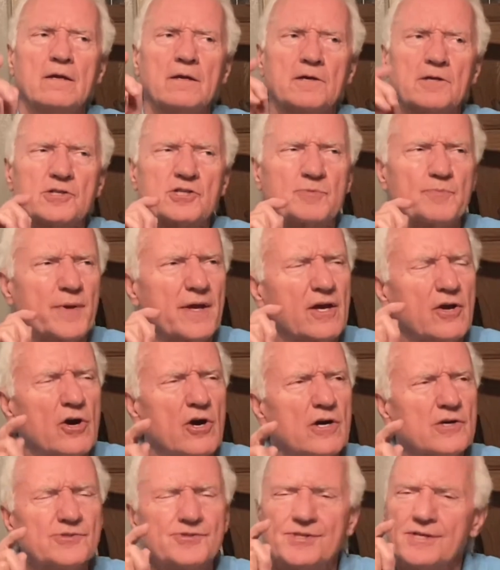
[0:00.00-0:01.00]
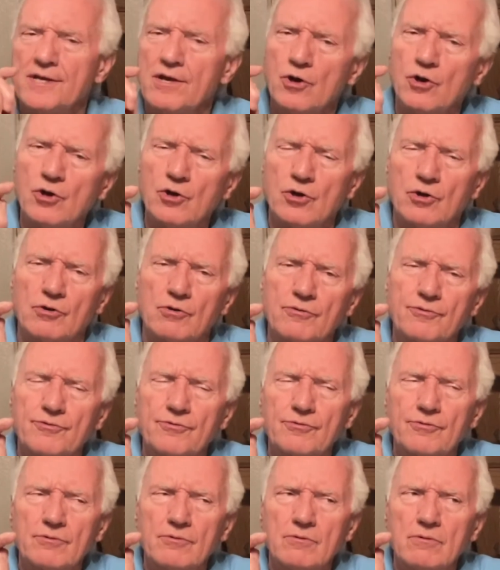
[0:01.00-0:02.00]
It's because the
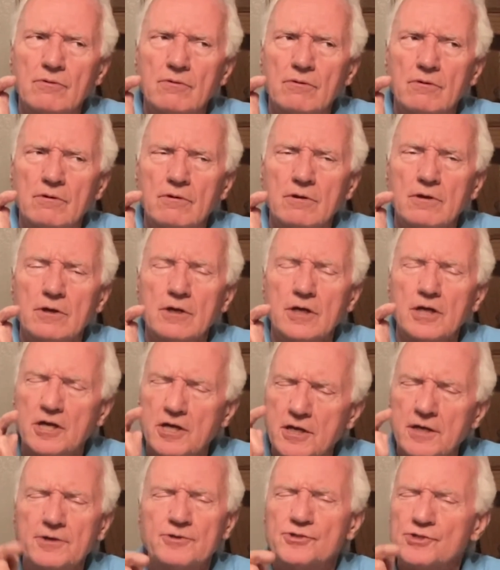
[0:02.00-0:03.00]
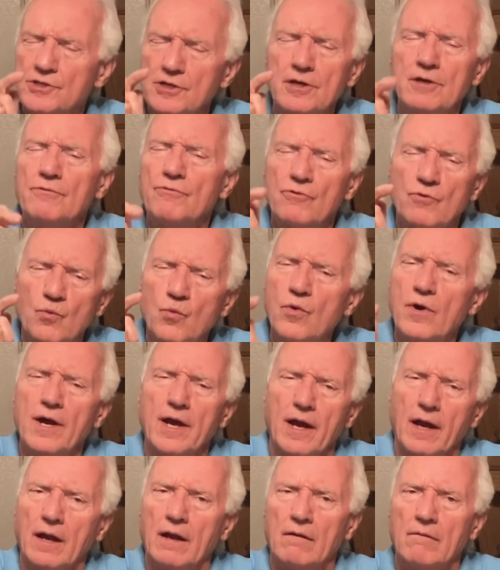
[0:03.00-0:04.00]
earth gets in the
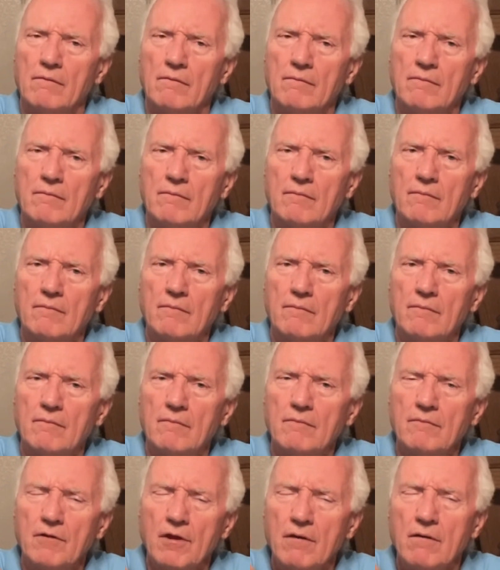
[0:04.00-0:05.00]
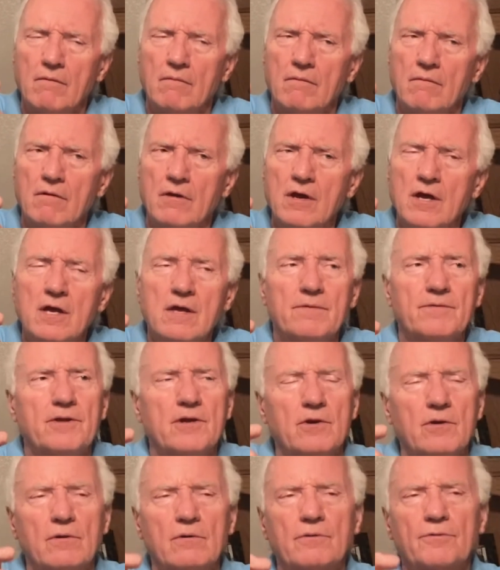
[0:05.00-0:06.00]
way. Yeah,
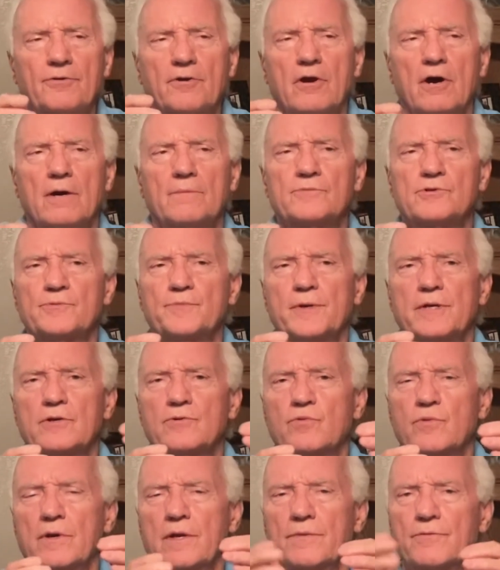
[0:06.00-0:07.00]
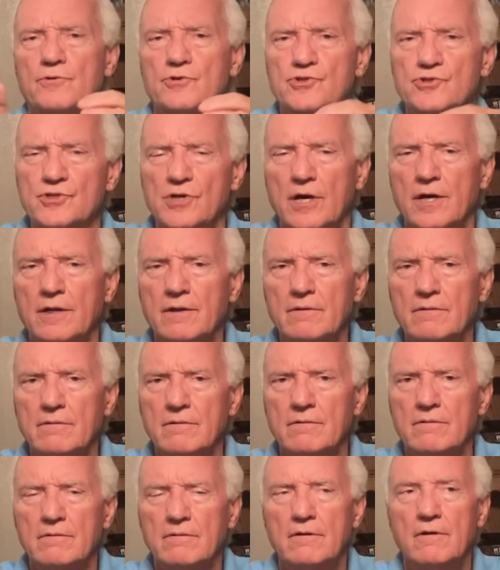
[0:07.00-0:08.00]
the earth comes between the sun
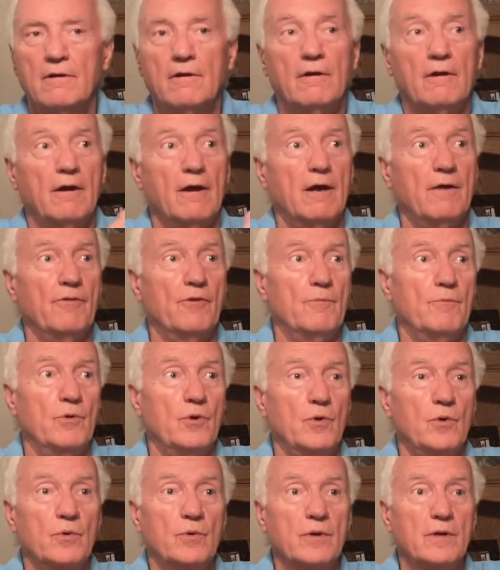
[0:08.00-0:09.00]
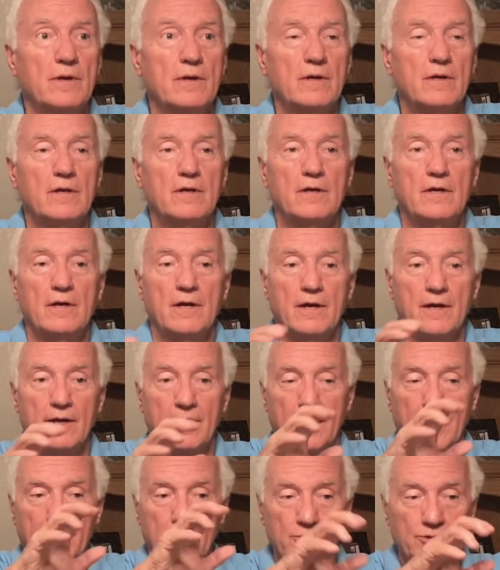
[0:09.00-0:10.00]
and the moon,
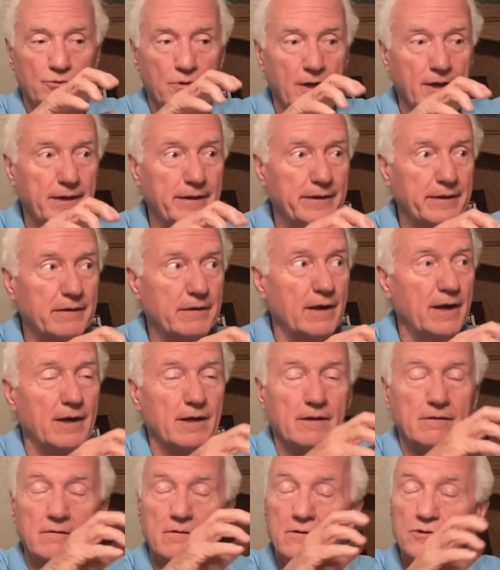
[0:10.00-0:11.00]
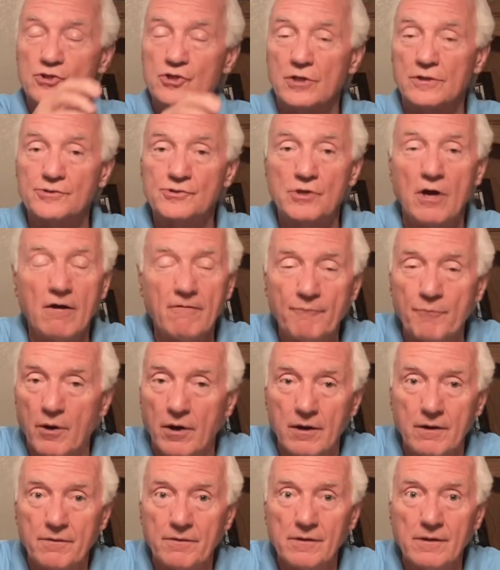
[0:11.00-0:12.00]
and it's right in here, and it shuts off
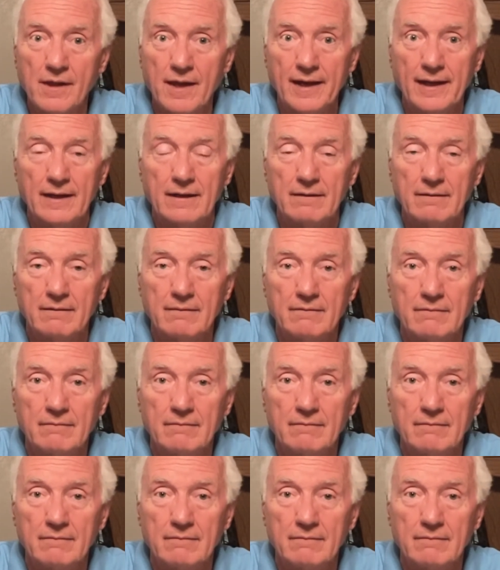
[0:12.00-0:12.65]
part of the light.